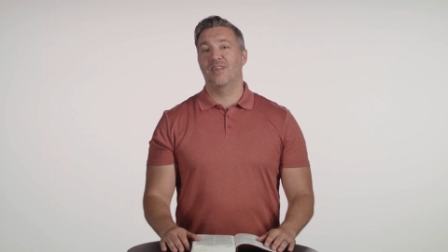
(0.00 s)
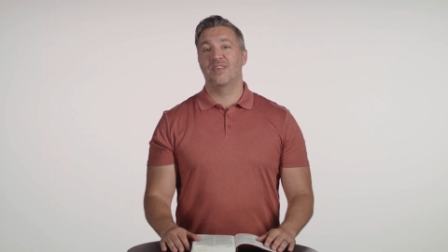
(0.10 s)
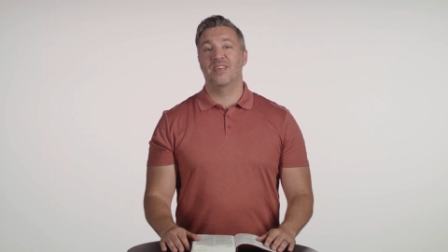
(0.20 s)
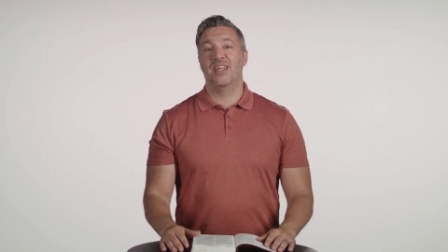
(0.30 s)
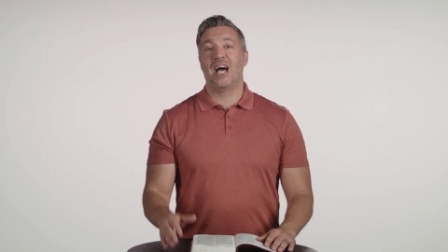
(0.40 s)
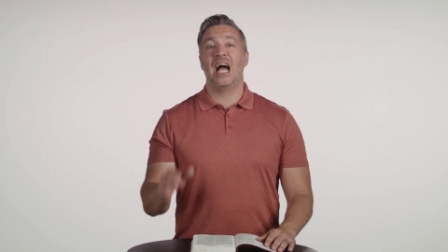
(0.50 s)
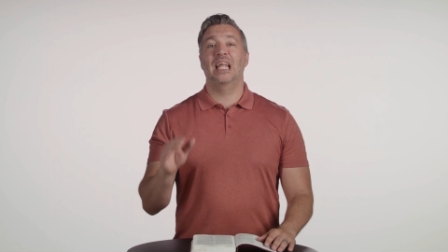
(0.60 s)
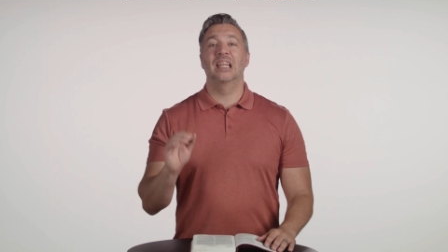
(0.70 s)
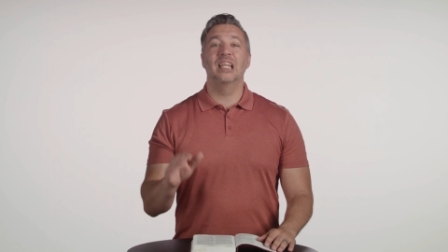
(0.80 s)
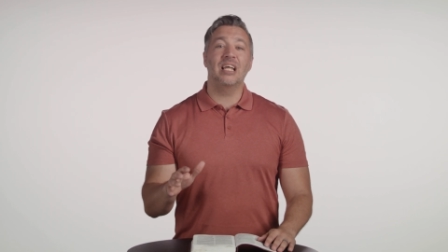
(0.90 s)
They said,
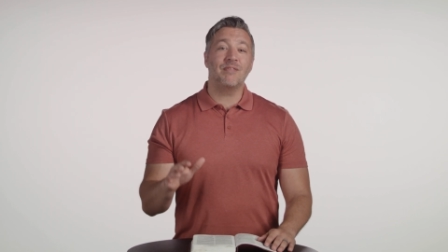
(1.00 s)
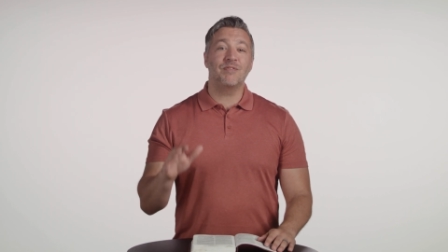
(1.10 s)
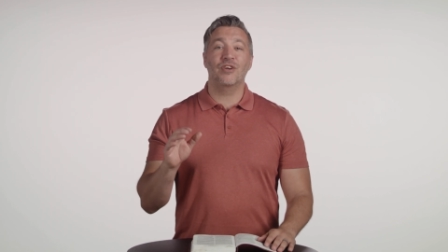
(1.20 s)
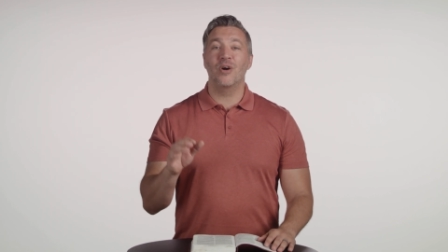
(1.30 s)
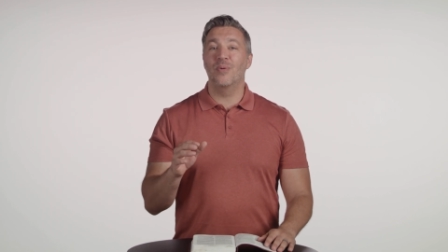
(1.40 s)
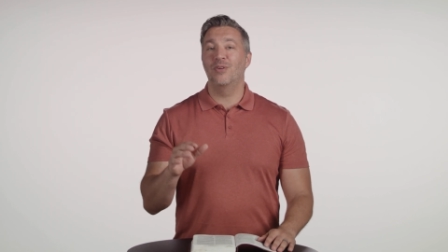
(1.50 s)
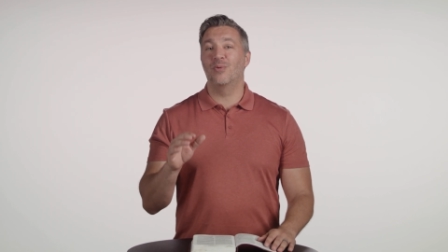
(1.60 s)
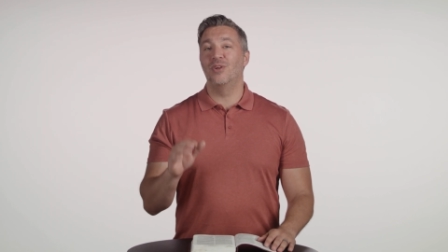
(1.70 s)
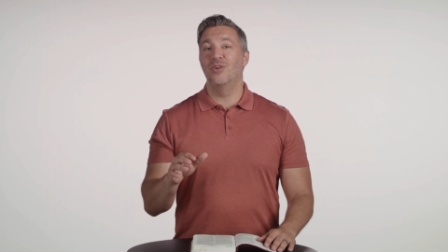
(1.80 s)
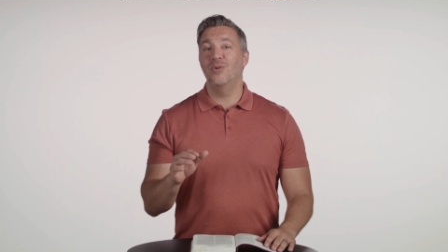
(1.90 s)
I love to go
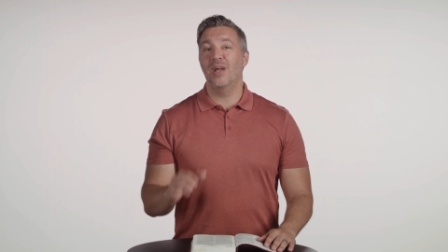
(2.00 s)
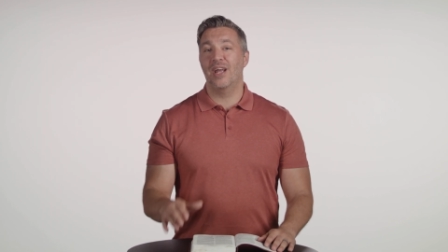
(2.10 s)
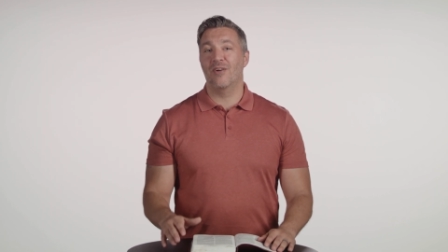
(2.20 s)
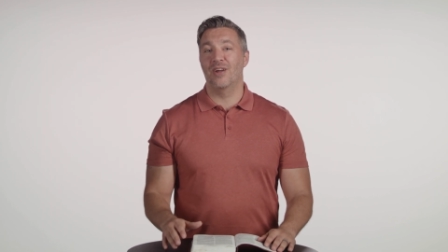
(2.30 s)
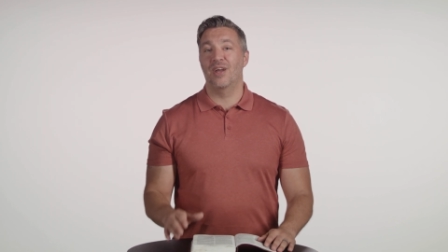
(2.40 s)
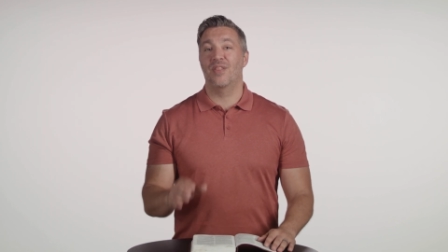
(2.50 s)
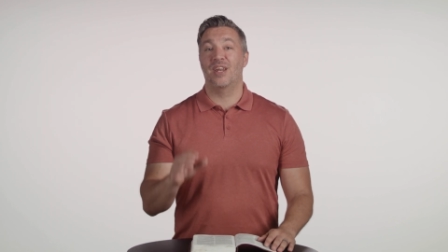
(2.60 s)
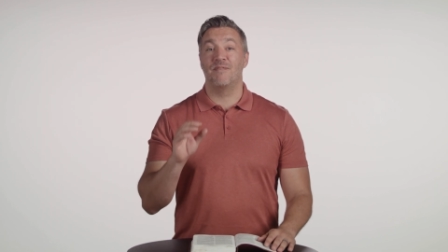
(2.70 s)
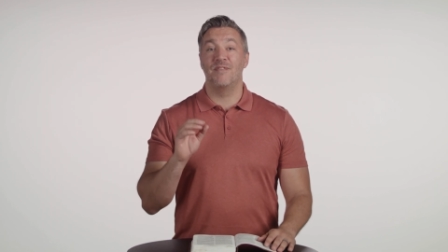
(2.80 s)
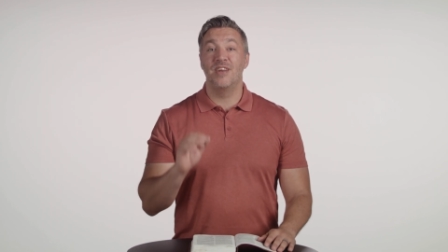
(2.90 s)
into a new area
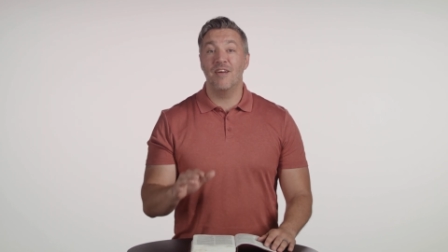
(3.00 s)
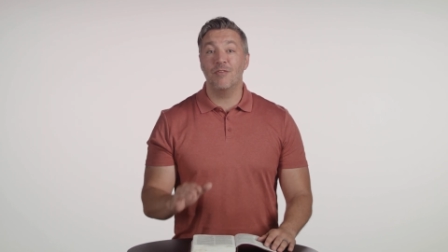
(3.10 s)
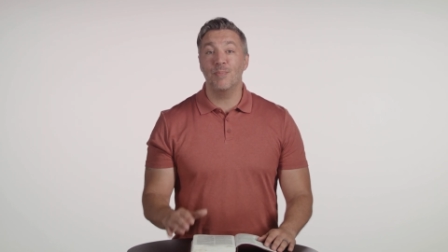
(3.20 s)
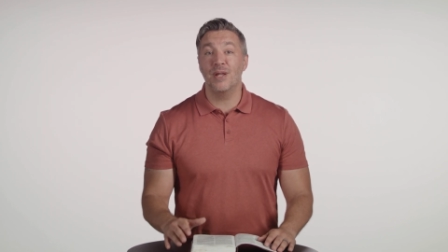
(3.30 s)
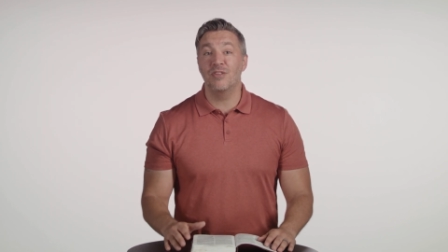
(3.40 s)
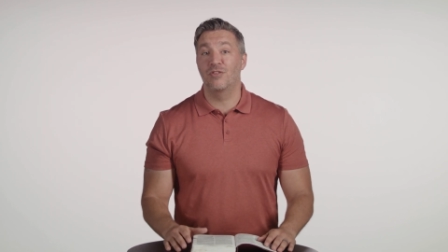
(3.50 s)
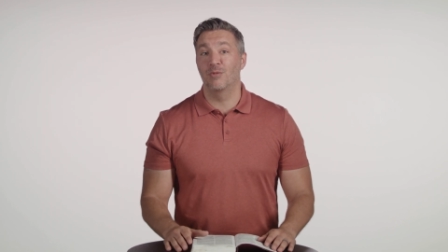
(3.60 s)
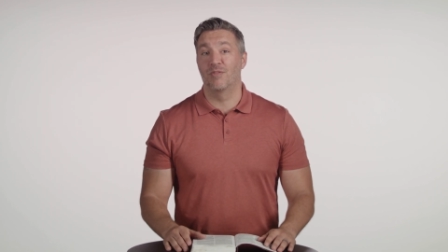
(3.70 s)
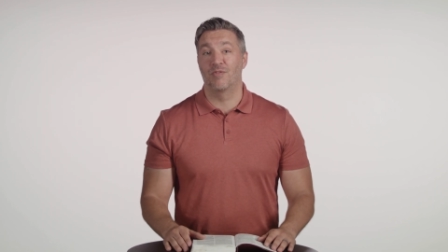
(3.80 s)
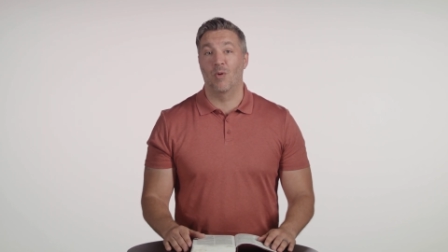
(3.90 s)
that I've never been
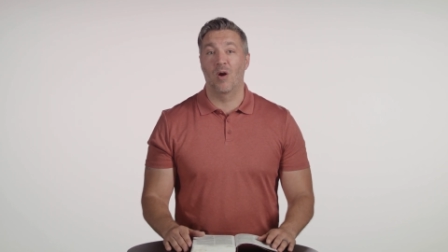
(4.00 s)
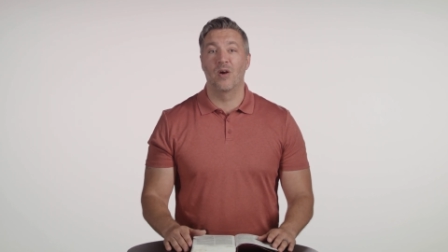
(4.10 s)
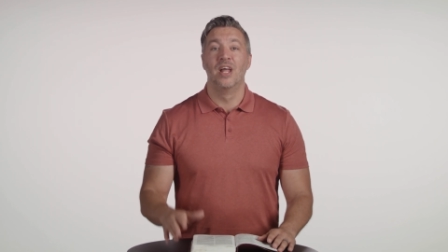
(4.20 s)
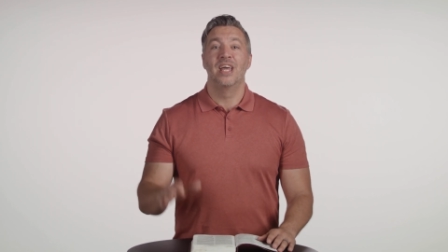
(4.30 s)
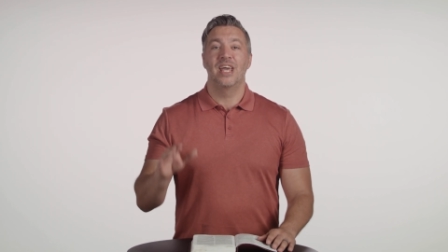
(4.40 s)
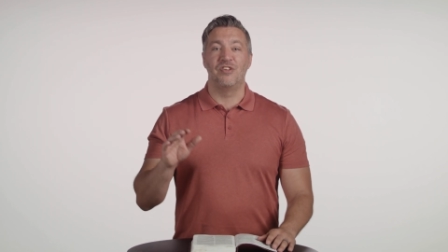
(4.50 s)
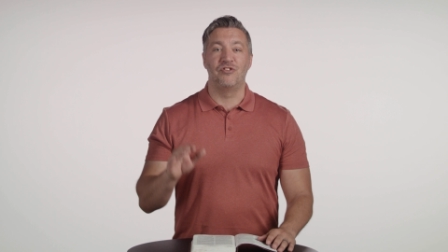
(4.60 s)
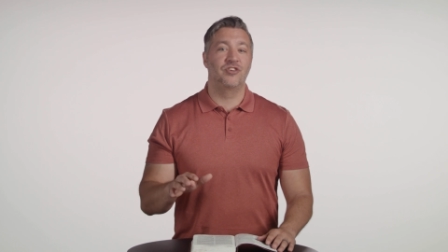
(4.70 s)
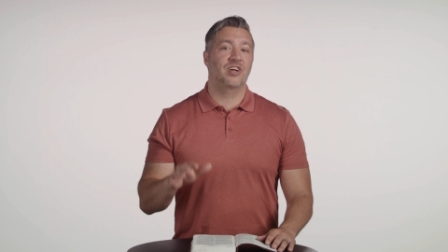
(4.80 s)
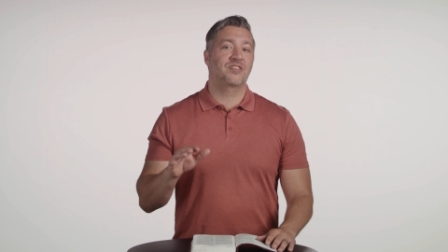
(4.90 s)
to before
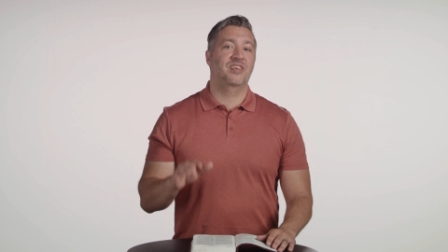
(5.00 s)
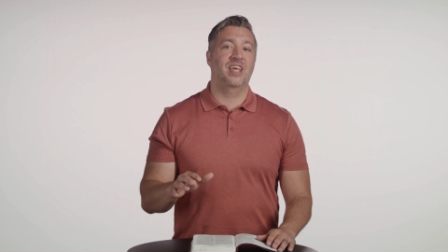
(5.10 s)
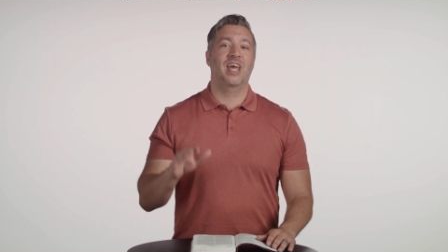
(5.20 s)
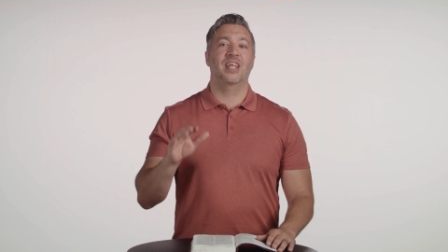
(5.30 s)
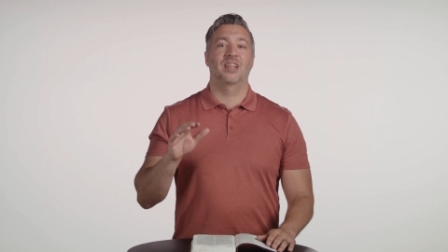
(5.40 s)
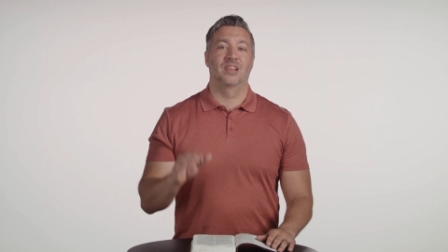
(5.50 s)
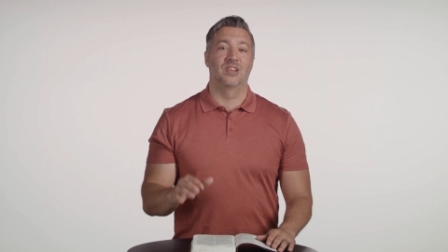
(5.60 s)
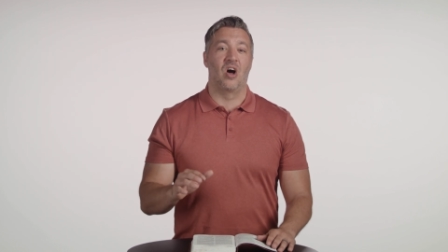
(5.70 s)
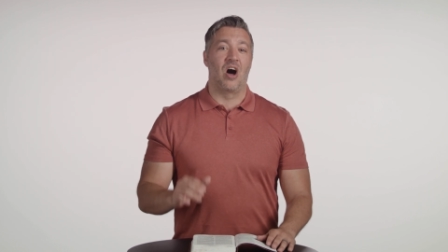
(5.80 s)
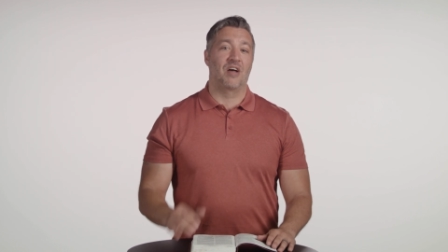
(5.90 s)
and just get
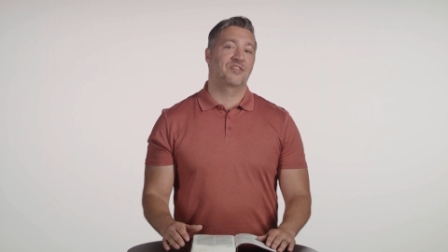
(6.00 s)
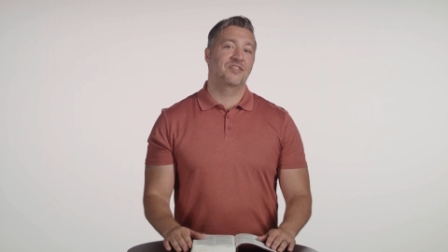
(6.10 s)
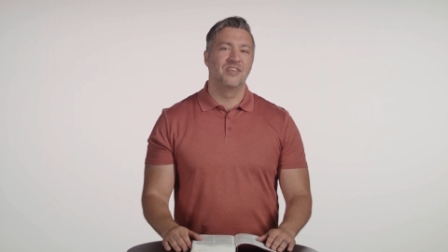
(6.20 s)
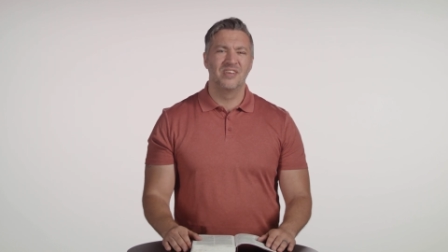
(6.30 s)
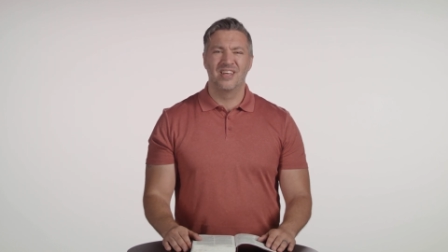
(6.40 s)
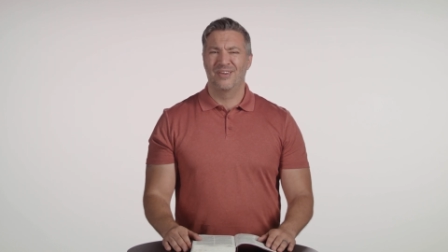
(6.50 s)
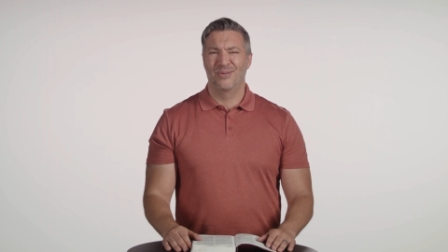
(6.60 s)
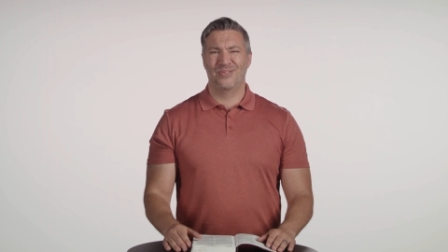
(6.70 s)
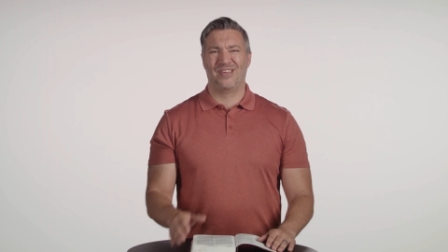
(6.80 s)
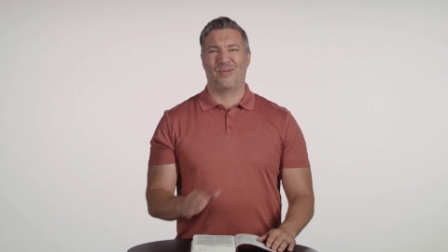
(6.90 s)
lost.
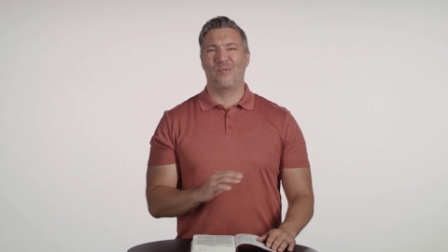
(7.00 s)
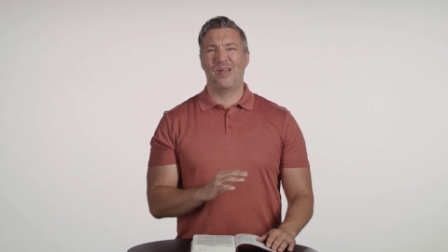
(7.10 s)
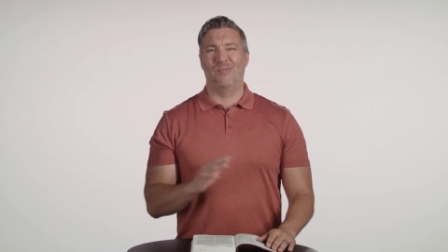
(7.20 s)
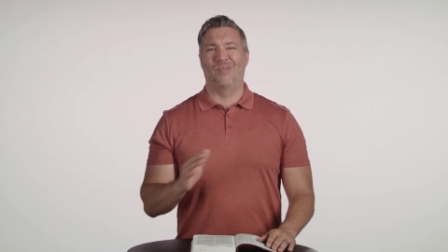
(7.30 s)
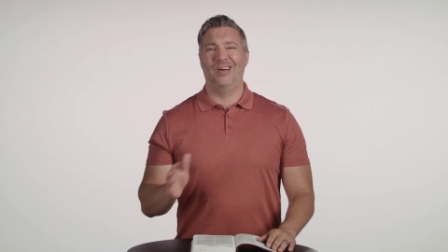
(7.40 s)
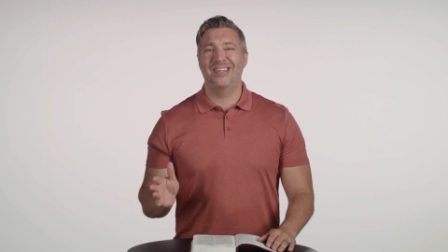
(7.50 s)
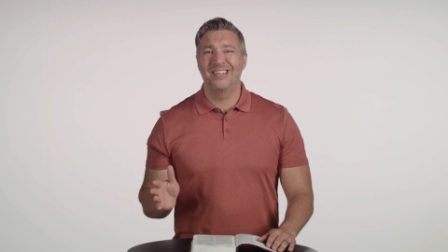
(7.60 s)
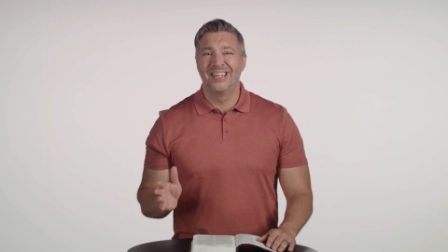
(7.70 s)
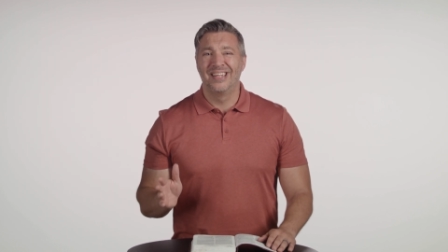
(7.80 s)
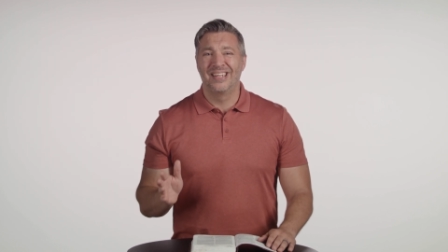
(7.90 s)
I was like, wait, what?